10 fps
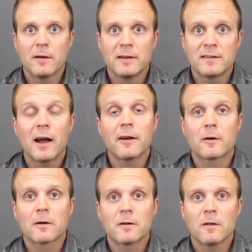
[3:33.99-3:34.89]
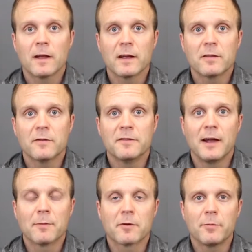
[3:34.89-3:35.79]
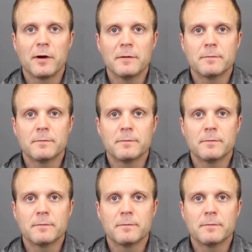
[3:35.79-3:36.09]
entire length of the diameter of the pipe.